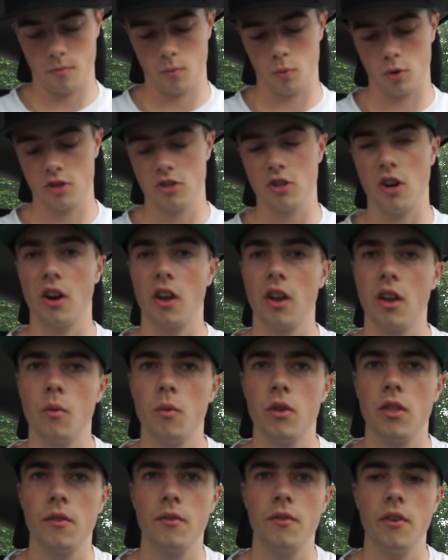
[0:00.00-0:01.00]
We're
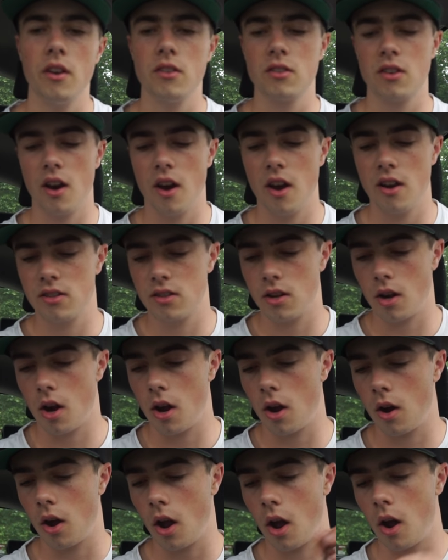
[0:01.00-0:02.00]
talking with the face guys,
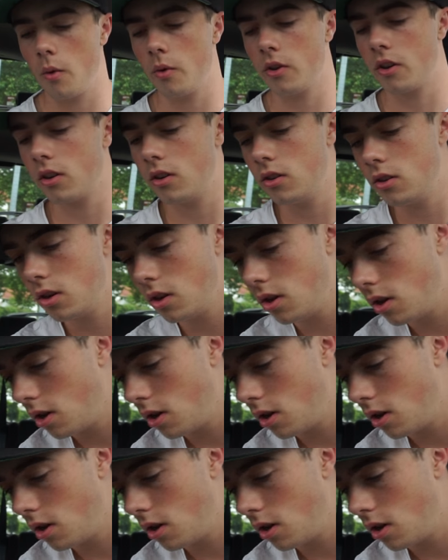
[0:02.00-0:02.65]
how we can,